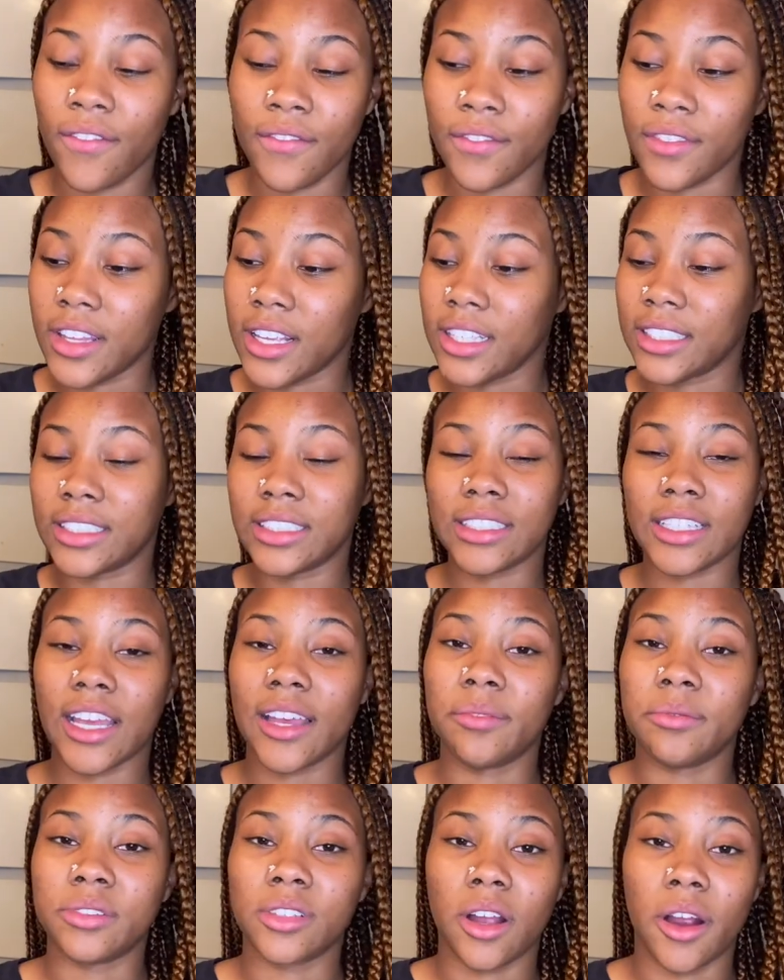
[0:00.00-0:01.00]
these
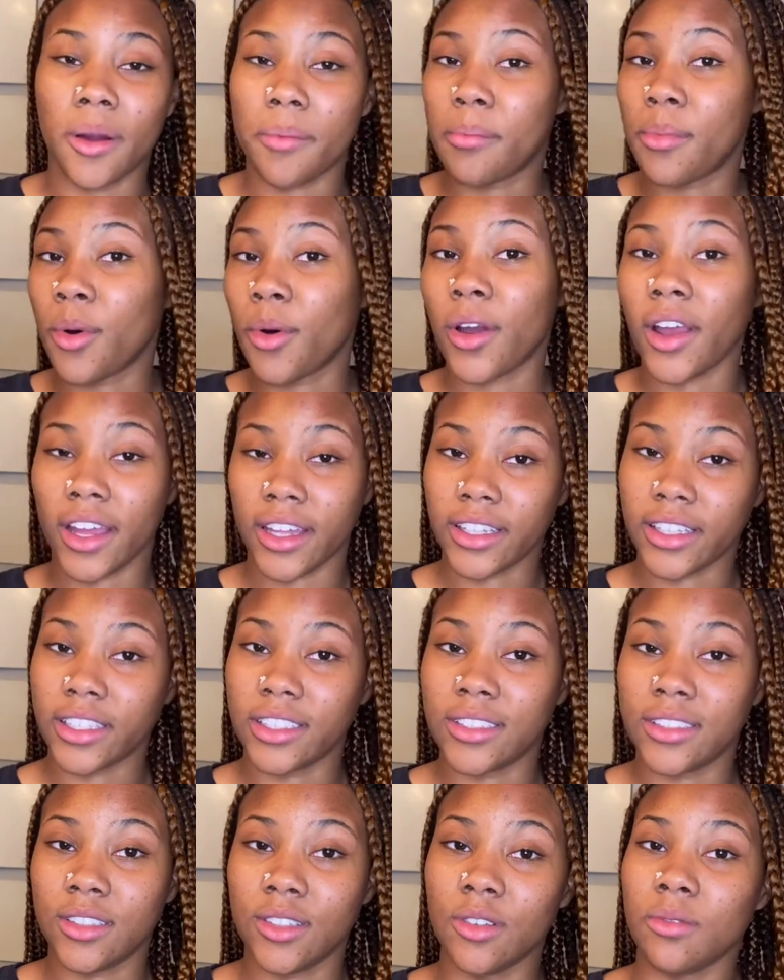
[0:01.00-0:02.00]
steps are
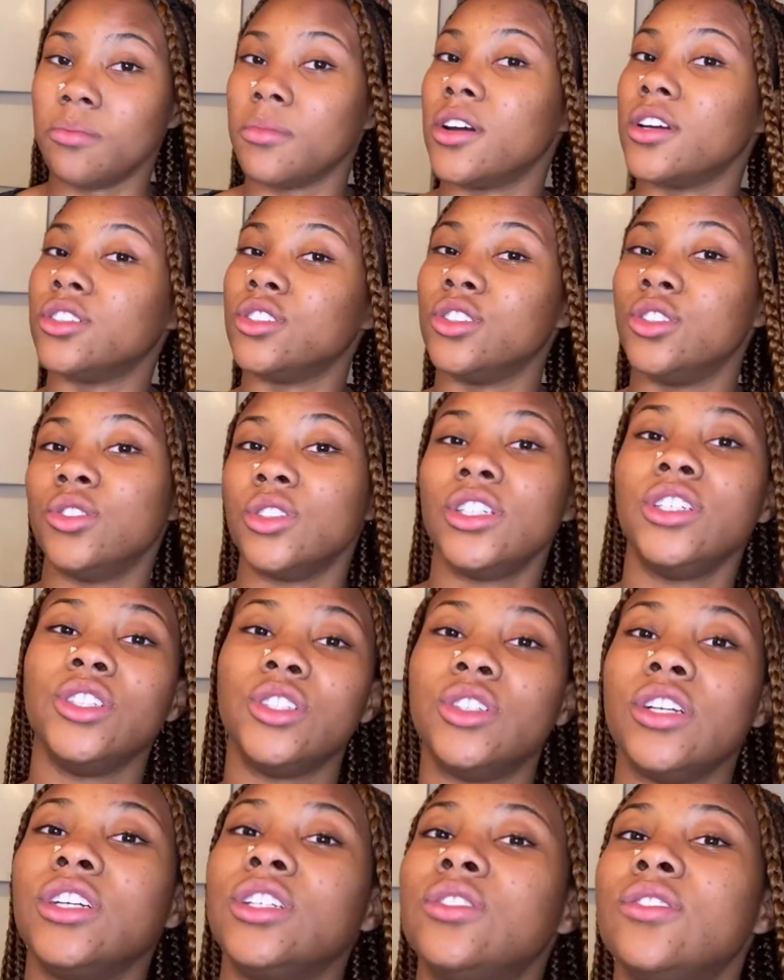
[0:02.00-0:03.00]
pointless. You must drink,
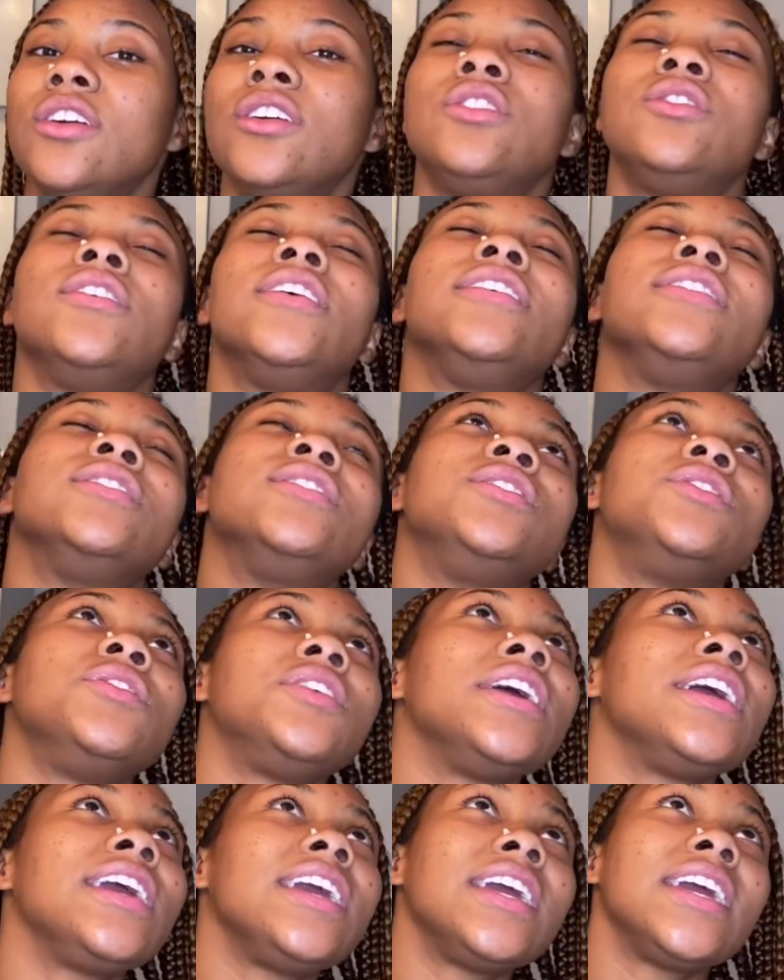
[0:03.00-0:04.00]
drink, drink, drink,
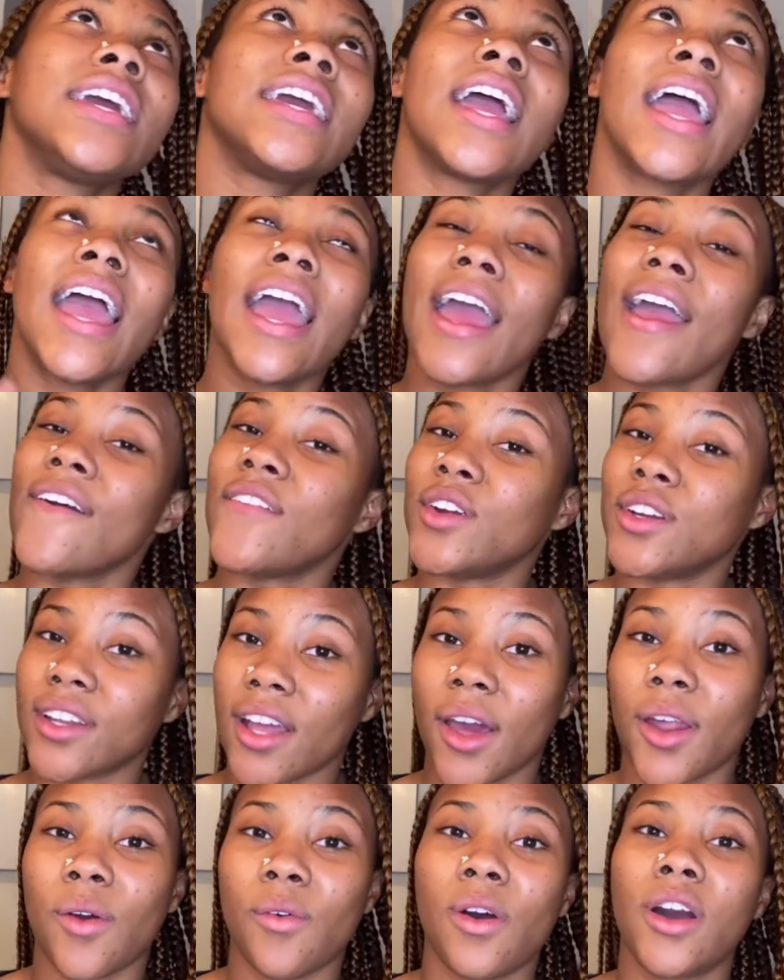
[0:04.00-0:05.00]
drink, if you're
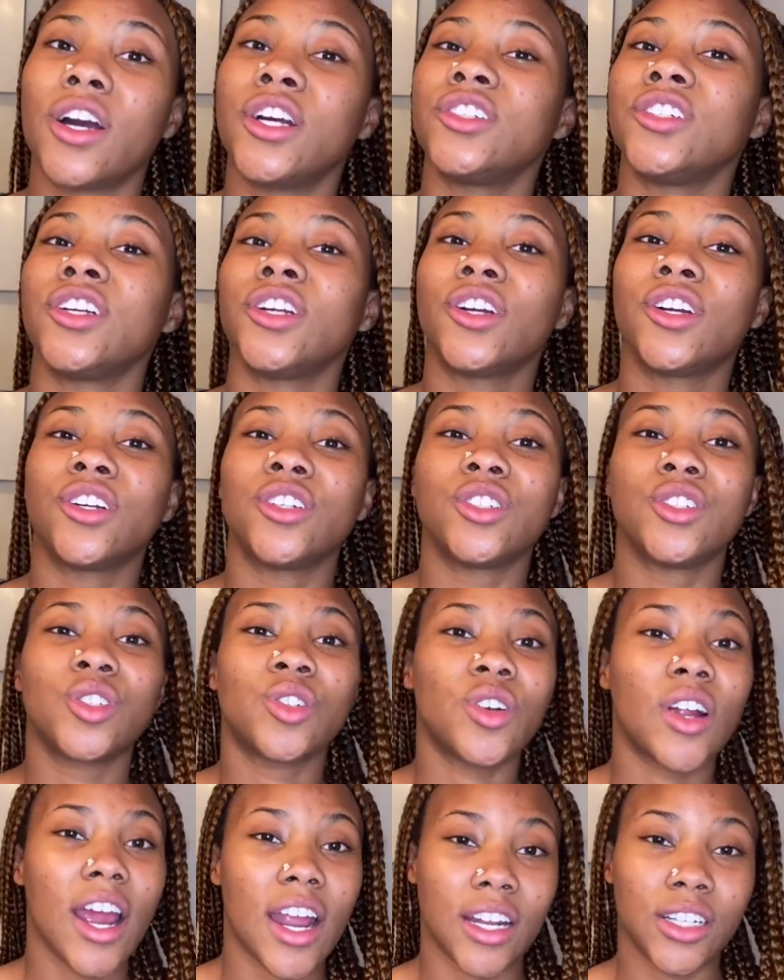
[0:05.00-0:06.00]
not a water drinker,
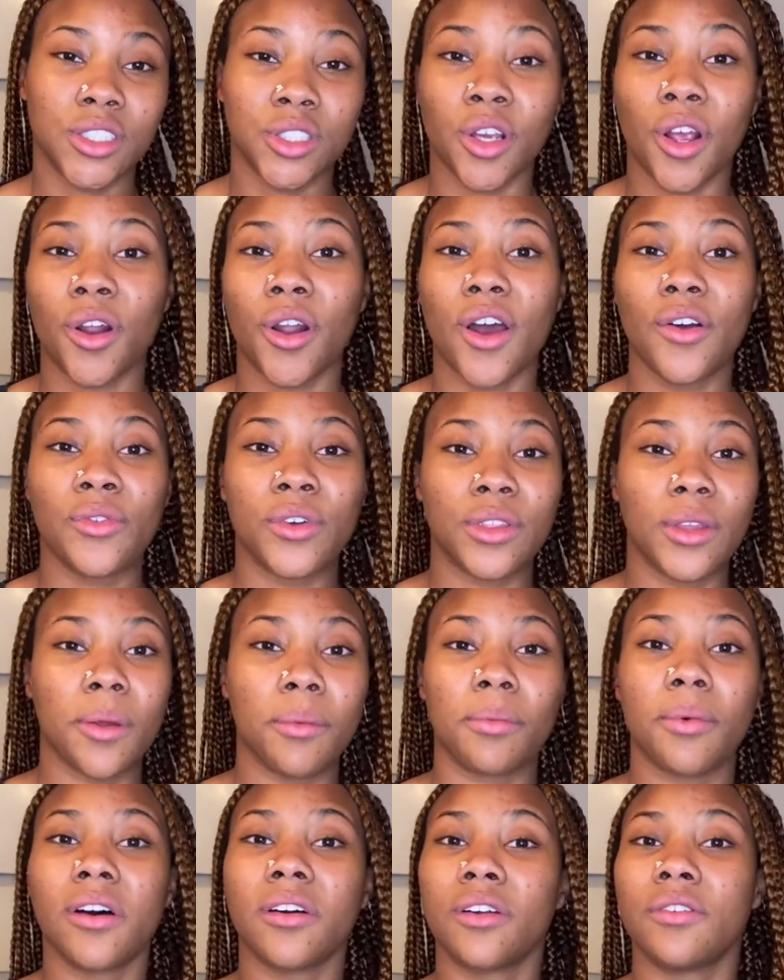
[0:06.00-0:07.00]
try to start off with a
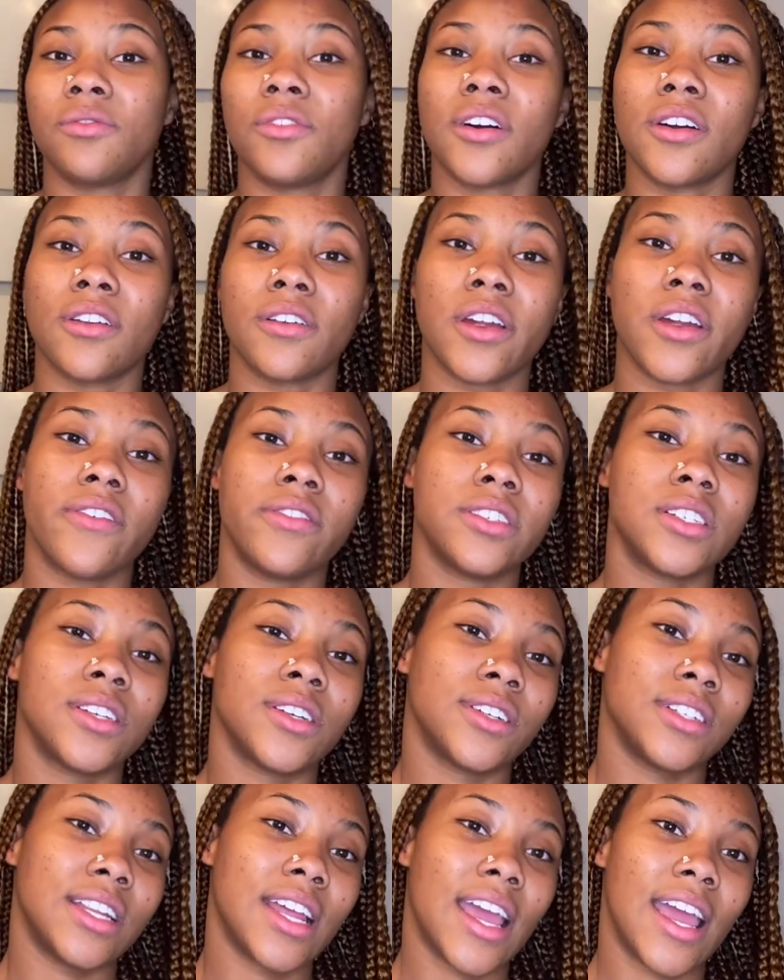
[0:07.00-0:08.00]
bottle of water every
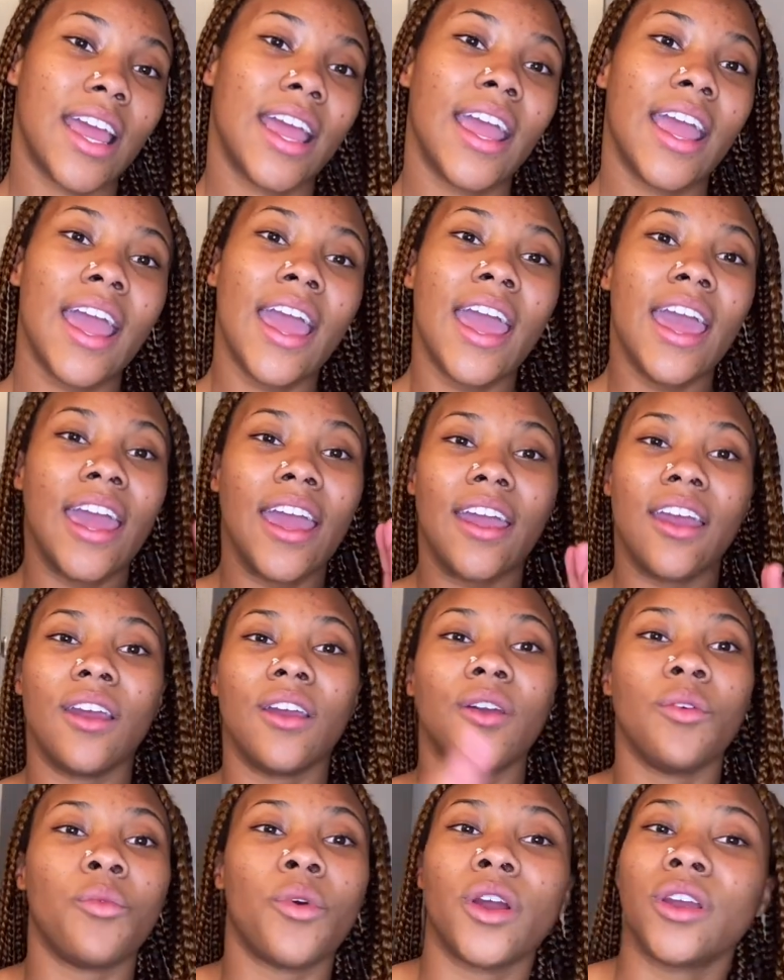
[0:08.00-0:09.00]
single day
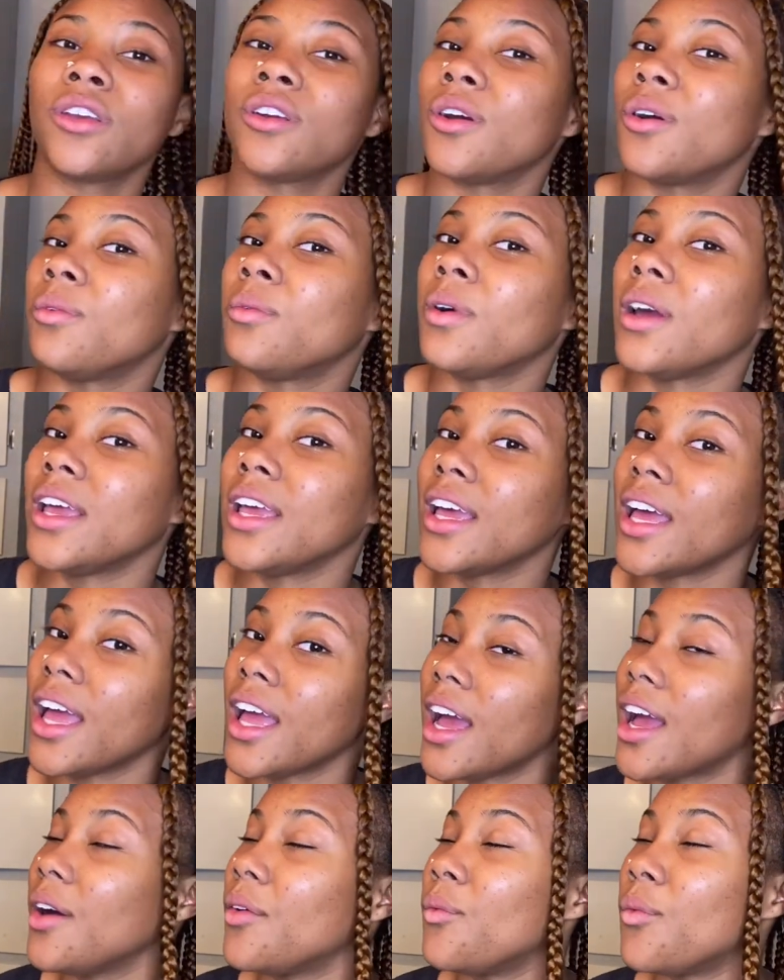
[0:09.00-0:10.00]
and work your way
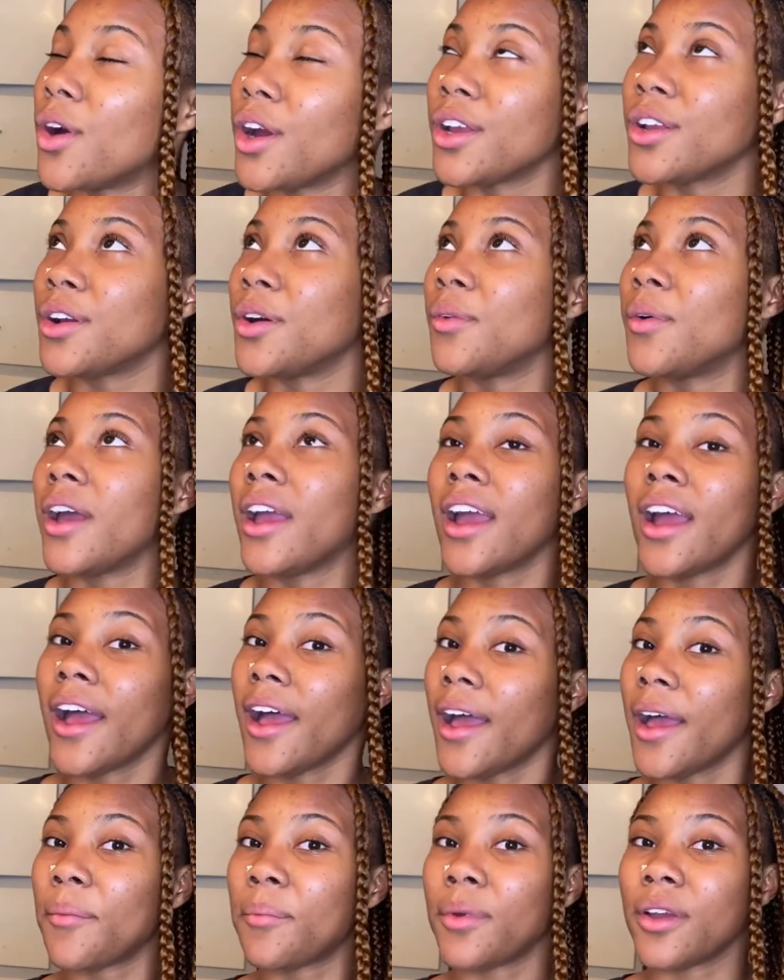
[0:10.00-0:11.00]
work your way
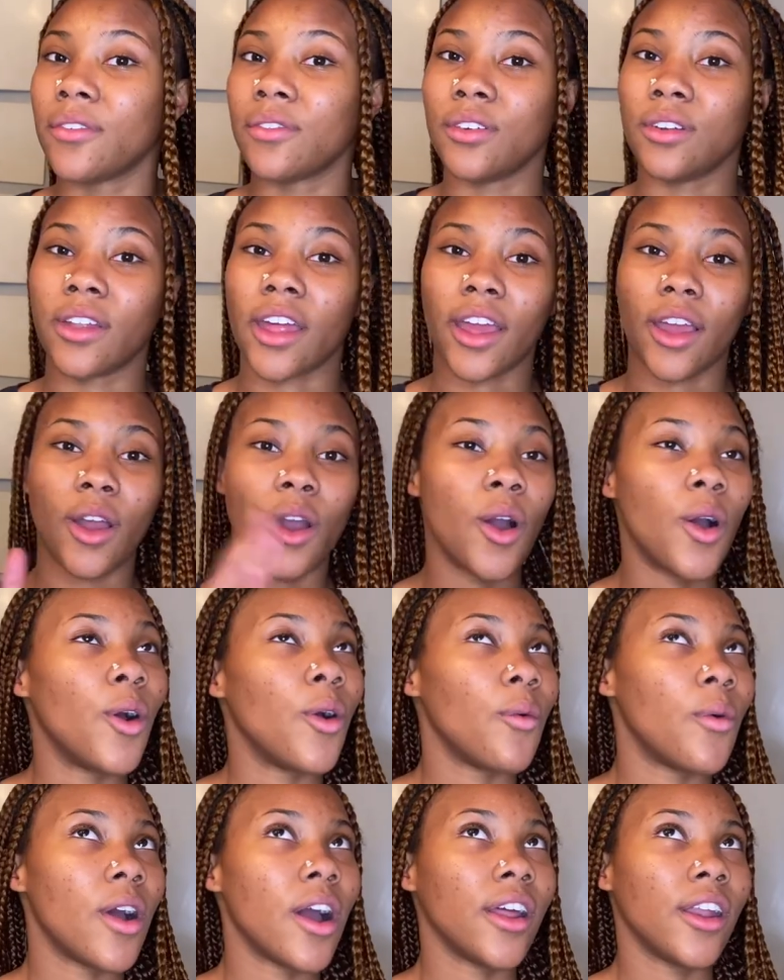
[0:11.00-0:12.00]
up. If you like cold
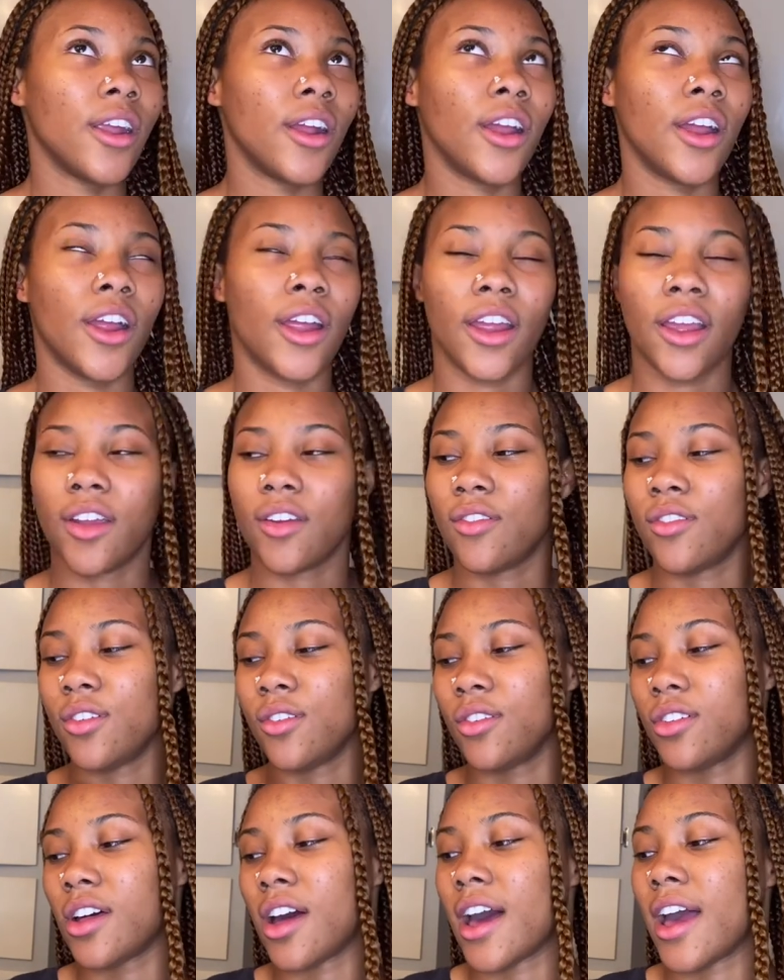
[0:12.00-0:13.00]
water, if
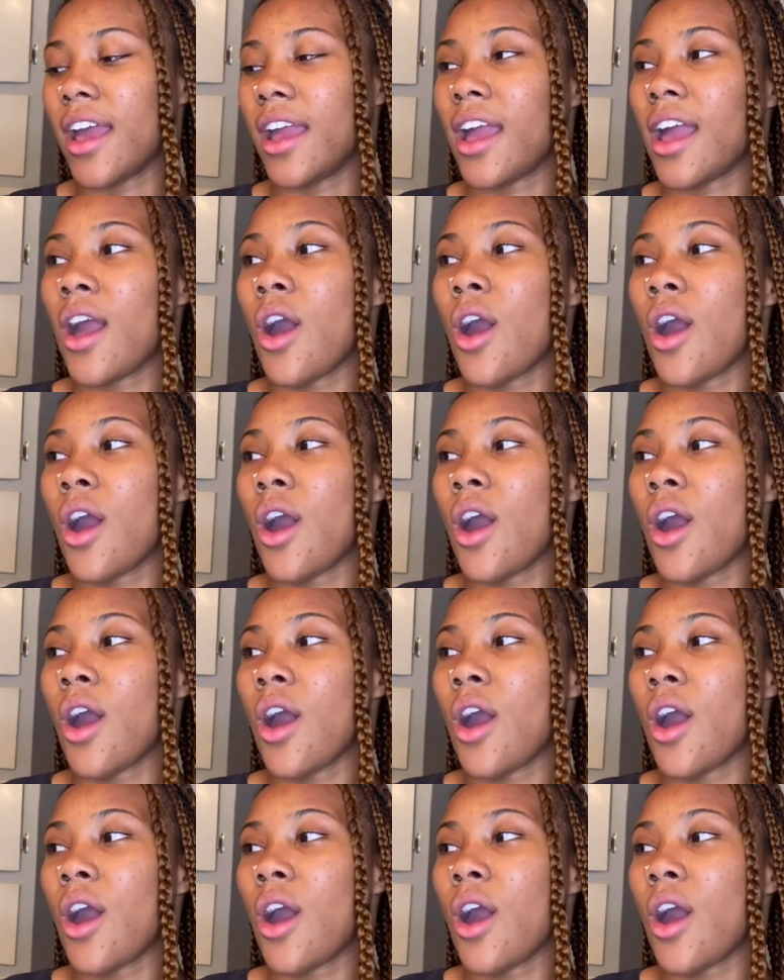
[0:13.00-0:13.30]
you like